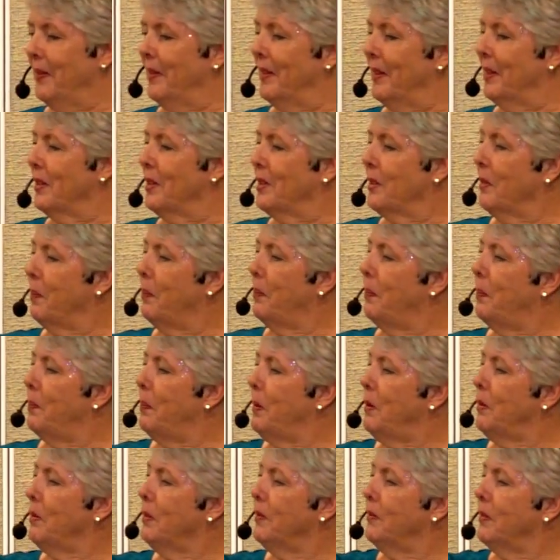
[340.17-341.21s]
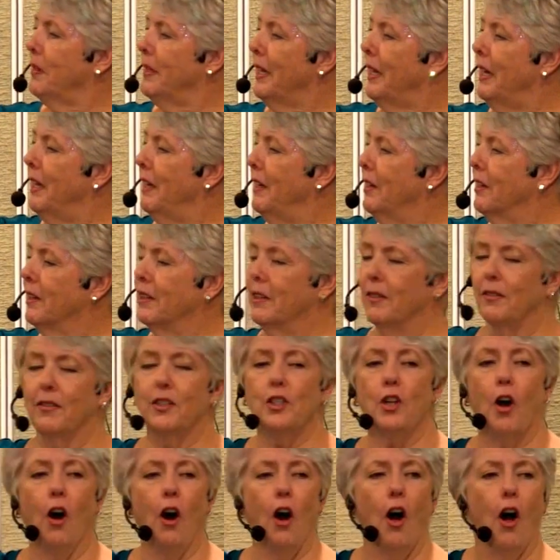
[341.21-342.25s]
There's a beautiful hill of
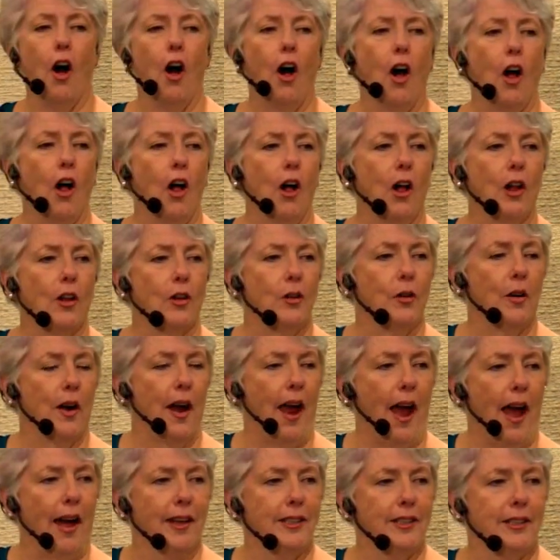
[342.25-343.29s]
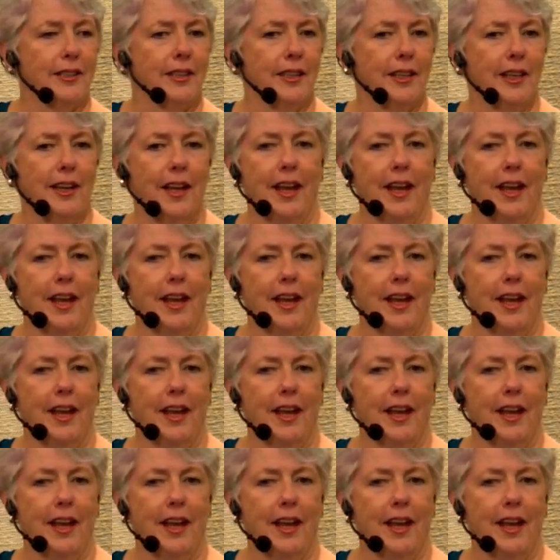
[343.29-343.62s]
tall grass,